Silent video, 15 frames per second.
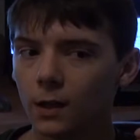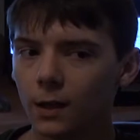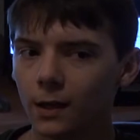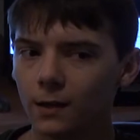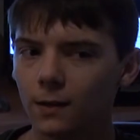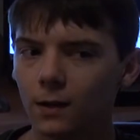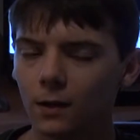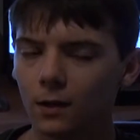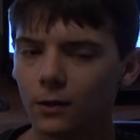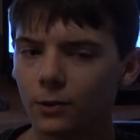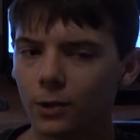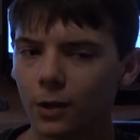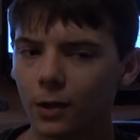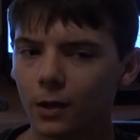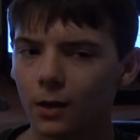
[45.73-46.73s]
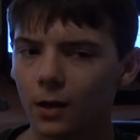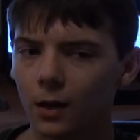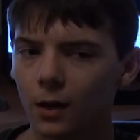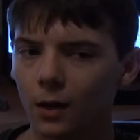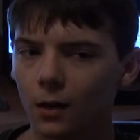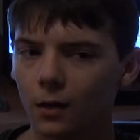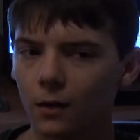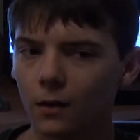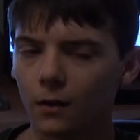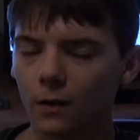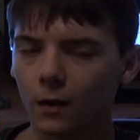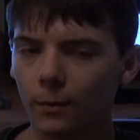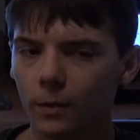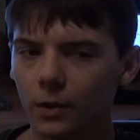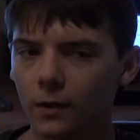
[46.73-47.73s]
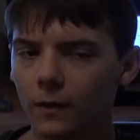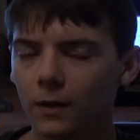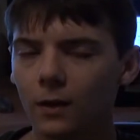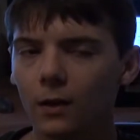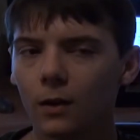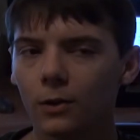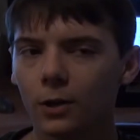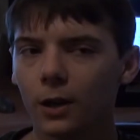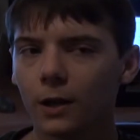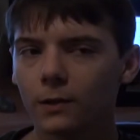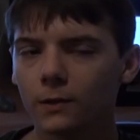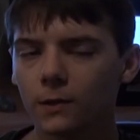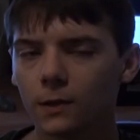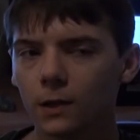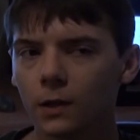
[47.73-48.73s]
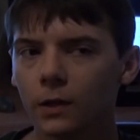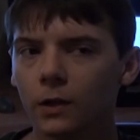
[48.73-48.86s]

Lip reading: 1800, and I believe 1800X.